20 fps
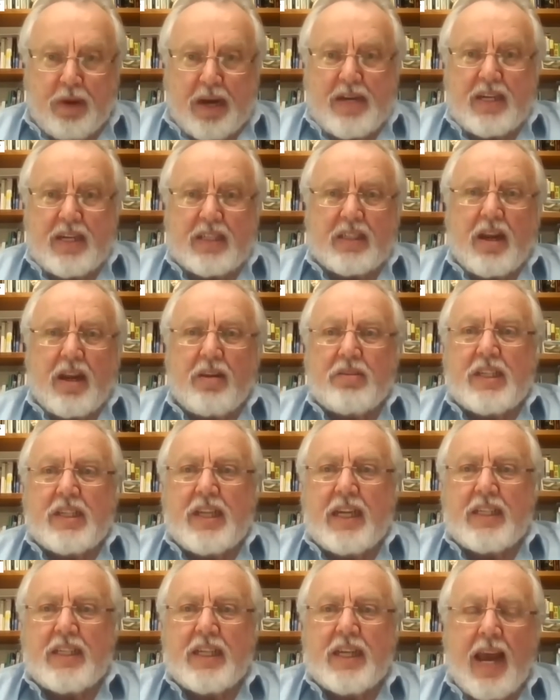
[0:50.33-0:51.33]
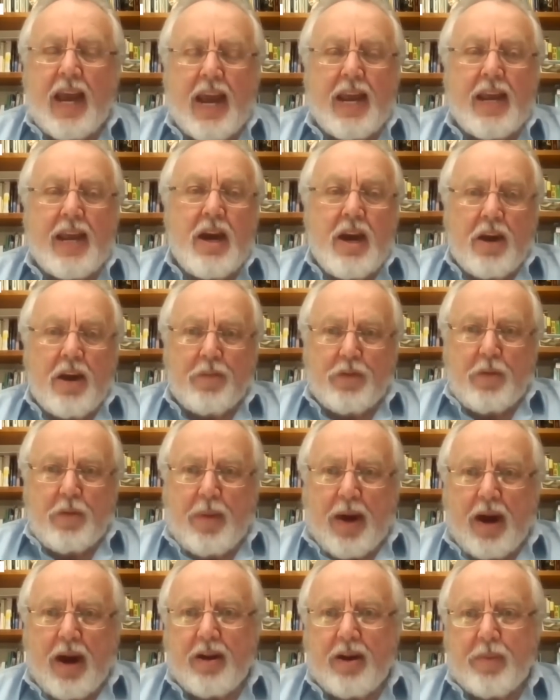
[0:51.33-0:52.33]
Britain is hosting today of
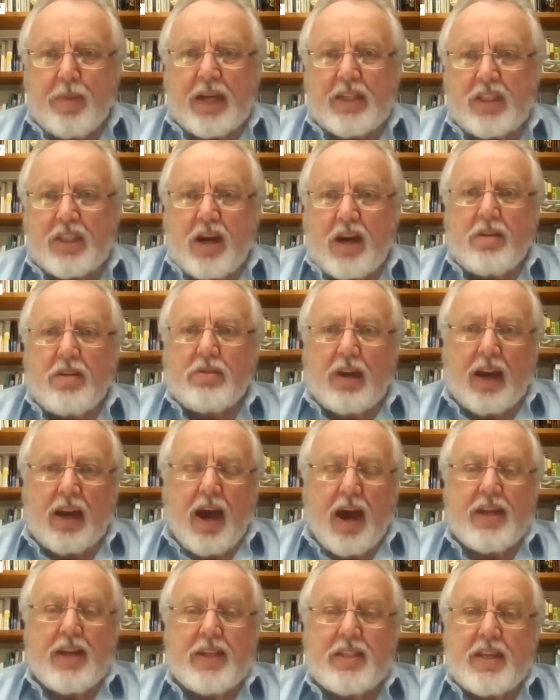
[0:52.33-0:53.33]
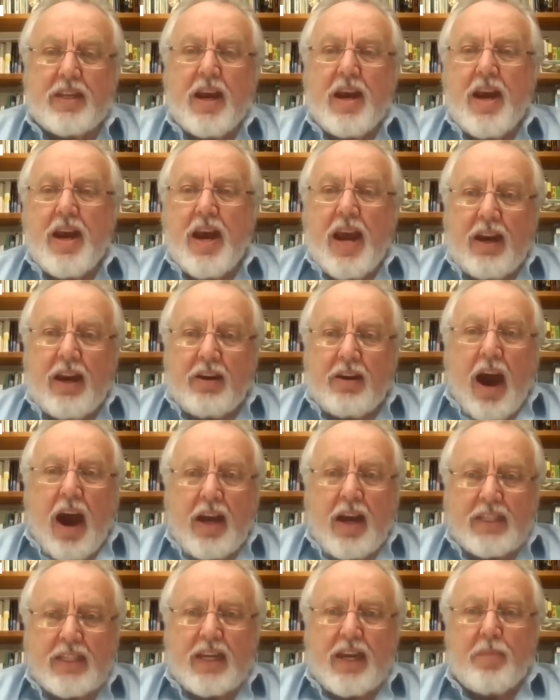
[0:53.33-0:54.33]
the Powering Past Coal Alliance,
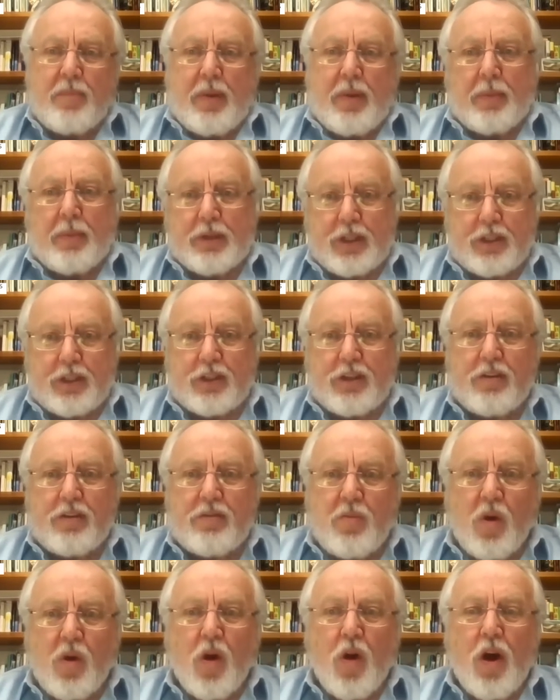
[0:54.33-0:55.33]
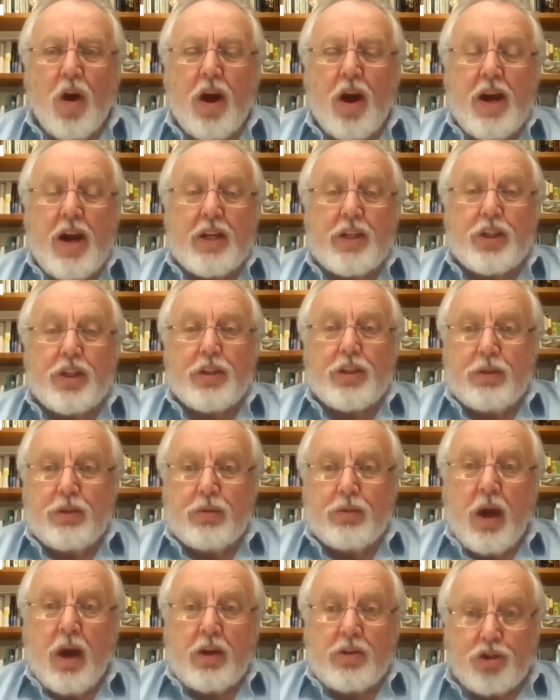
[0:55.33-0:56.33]
they're asking people to do more
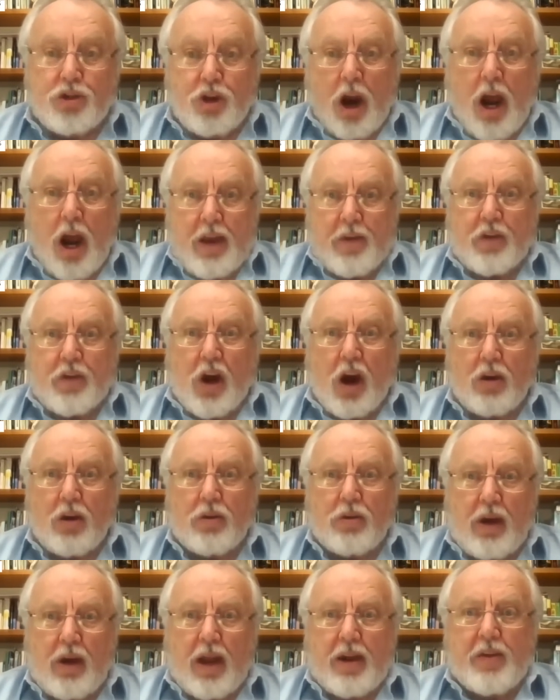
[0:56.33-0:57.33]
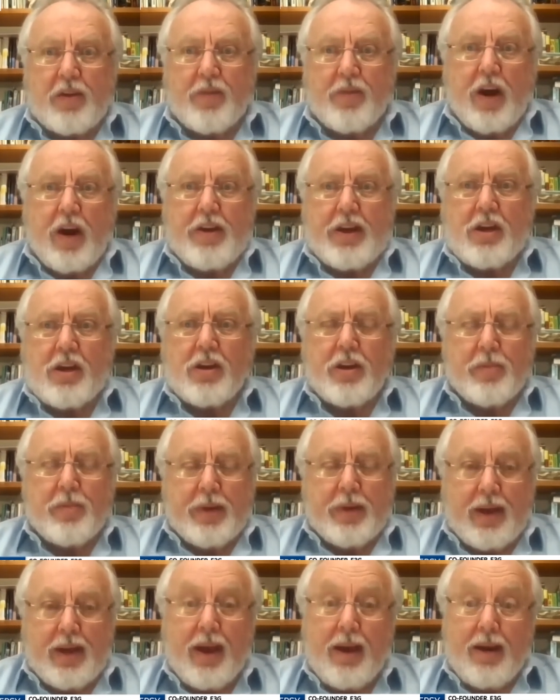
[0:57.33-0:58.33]
to drive coal out of our
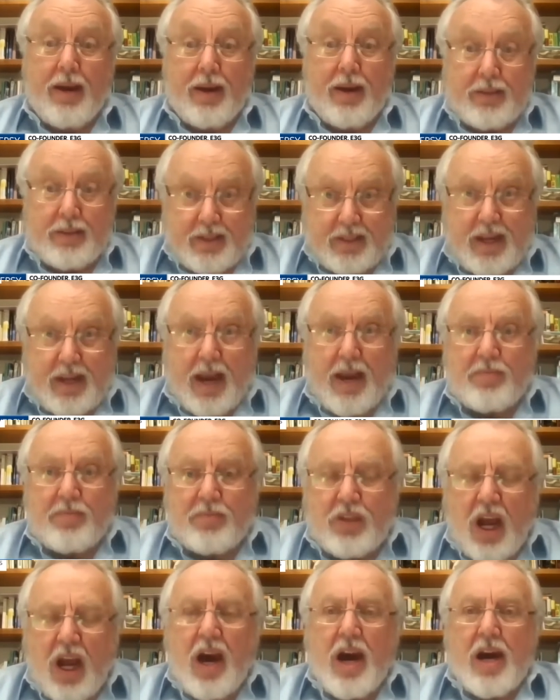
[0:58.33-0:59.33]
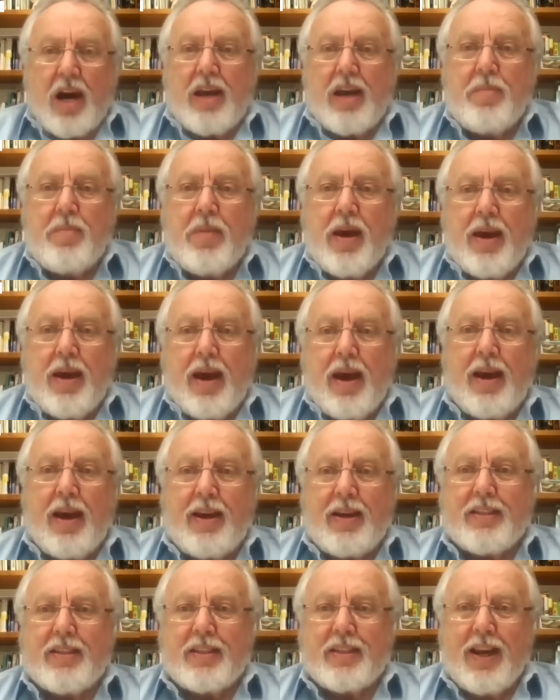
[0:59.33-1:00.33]
economy at the same time
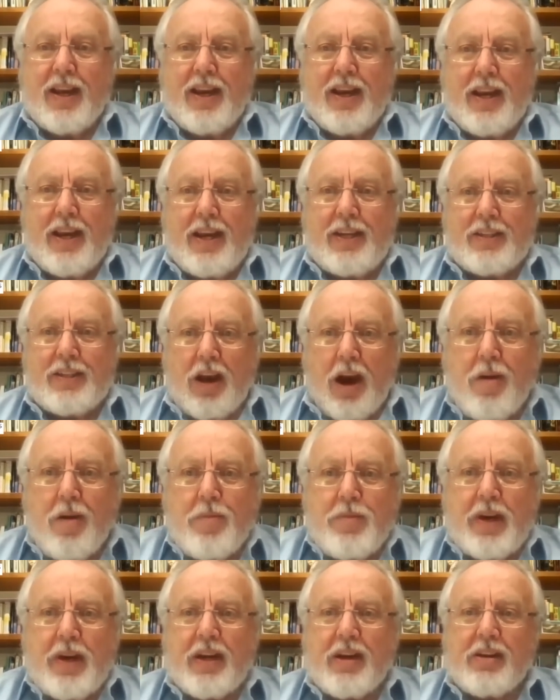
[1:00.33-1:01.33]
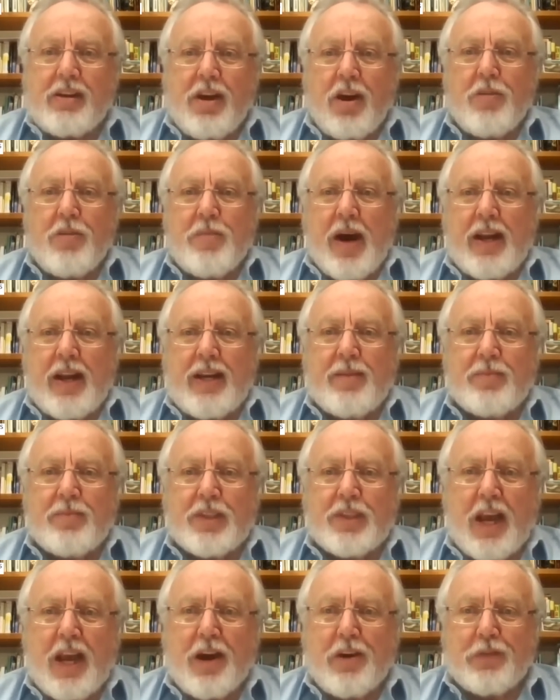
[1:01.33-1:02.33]
as he's opening a coal mine
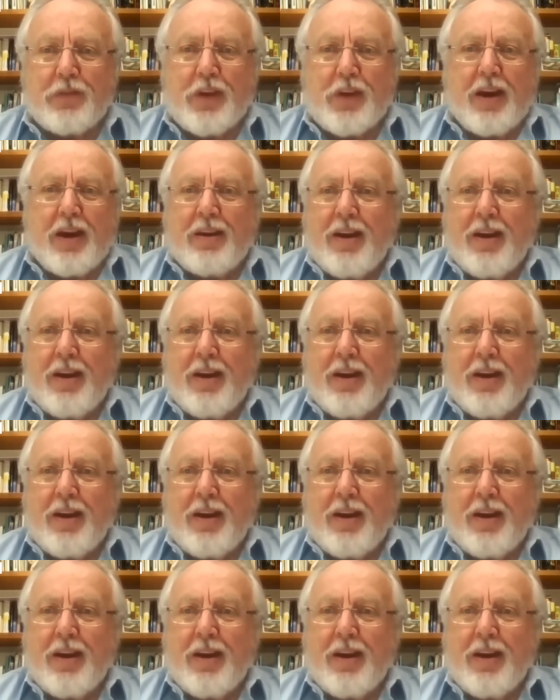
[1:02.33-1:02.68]
himself.